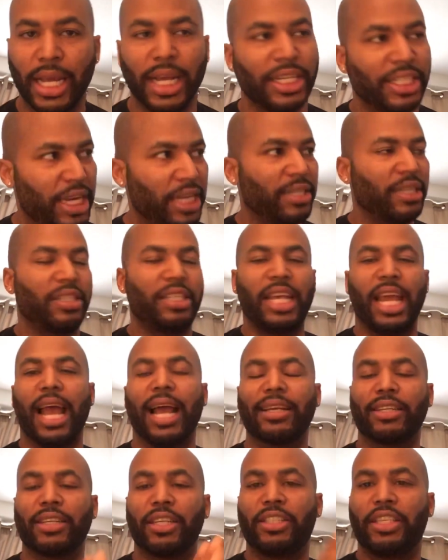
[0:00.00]
She's
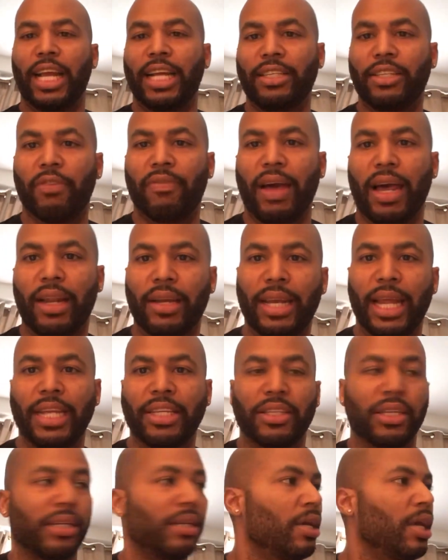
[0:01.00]
attached to chasing your
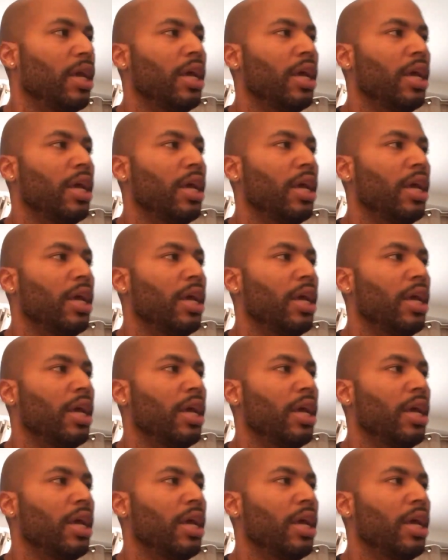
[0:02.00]
validation.